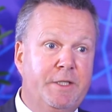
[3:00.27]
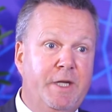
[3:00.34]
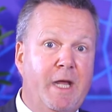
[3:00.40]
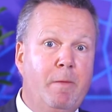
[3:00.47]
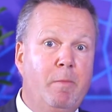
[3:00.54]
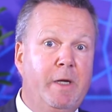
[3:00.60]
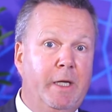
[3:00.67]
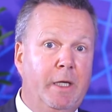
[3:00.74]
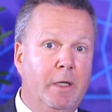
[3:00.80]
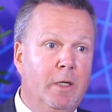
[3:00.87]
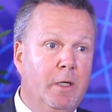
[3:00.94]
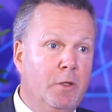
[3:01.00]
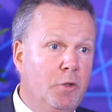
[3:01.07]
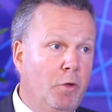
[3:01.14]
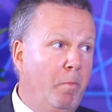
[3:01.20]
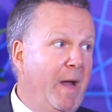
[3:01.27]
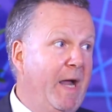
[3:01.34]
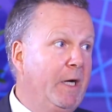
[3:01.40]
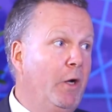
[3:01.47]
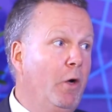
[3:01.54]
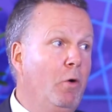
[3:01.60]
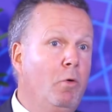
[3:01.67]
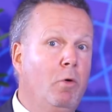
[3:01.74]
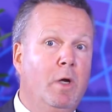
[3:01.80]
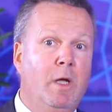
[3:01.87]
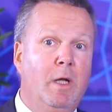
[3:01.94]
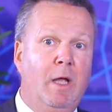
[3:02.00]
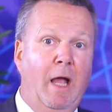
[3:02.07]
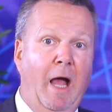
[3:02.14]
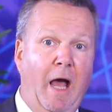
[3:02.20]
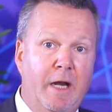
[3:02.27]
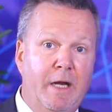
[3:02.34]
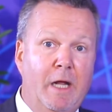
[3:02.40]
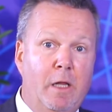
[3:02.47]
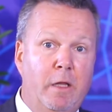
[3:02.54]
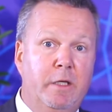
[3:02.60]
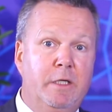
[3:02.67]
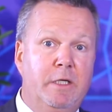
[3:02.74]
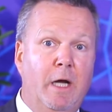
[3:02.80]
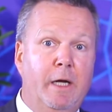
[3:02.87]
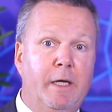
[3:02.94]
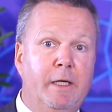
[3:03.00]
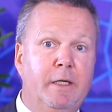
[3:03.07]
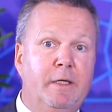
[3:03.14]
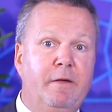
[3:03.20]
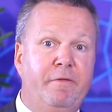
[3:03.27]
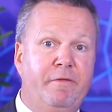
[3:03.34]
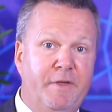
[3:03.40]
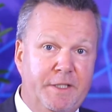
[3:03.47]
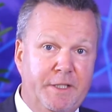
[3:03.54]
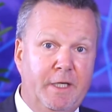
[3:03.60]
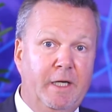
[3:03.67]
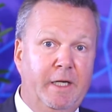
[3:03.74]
namely tobacco, unhealthy diet, physical